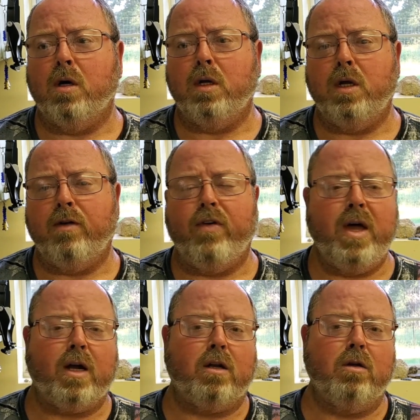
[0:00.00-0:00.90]
in
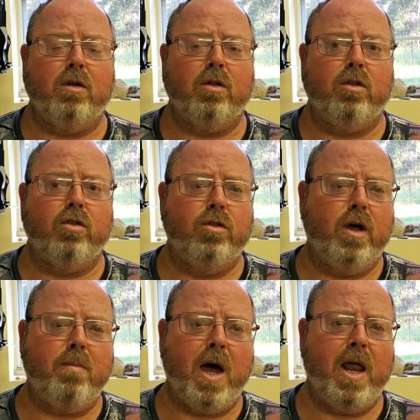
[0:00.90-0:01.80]
effect,
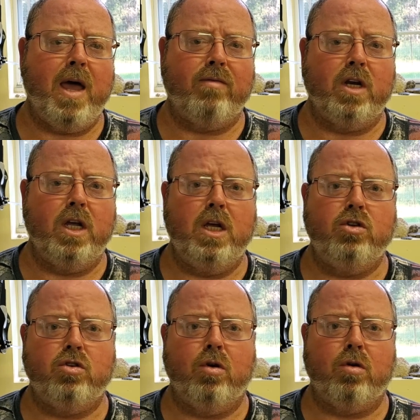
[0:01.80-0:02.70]
they might have an
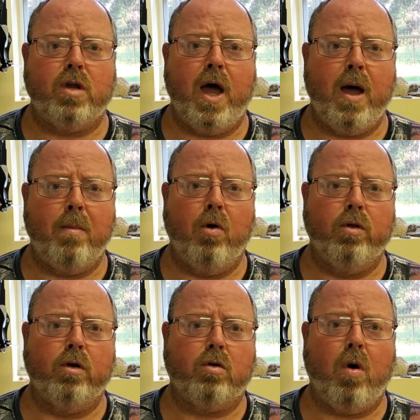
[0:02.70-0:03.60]
easier time on
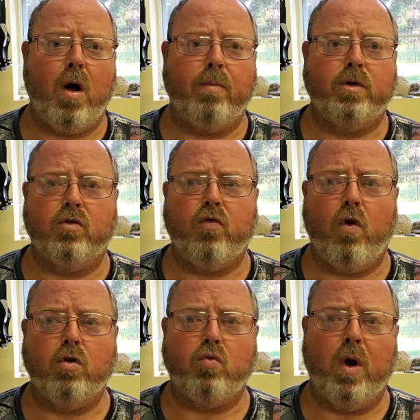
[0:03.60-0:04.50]
their crops as
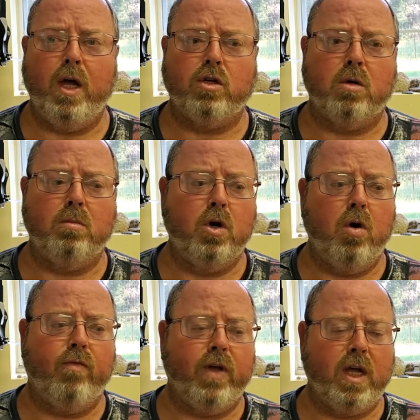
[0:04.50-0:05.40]
far as raising them. You
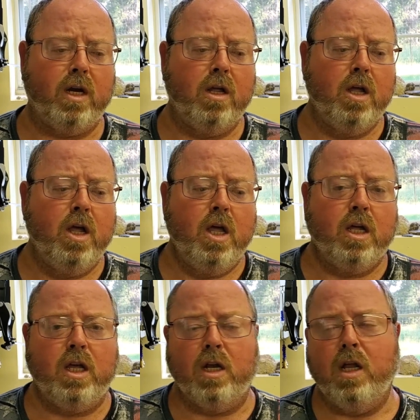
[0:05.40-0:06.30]
know, if if
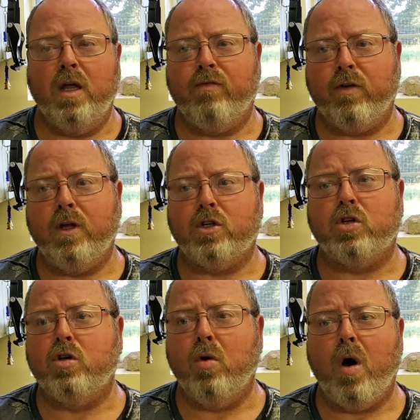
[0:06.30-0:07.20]
it gets
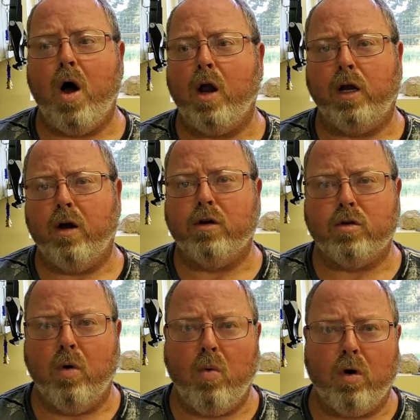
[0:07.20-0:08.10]
too hot, carrots
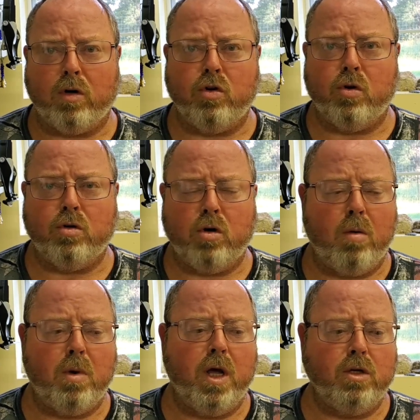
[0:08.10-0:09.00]
don't want to
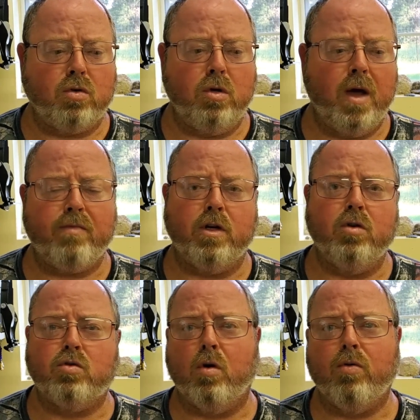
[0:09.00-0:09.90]
germinate, so you have to
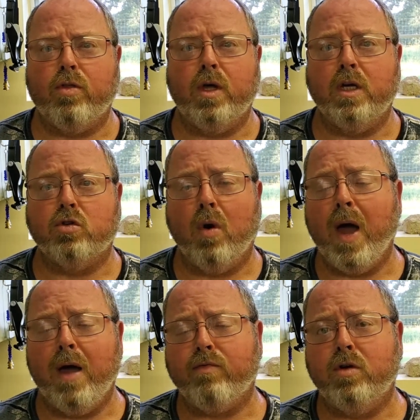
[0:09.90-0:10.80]
do certain things, or I
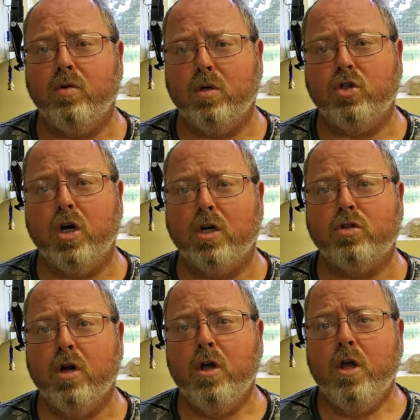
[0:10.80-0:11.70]
have to adjust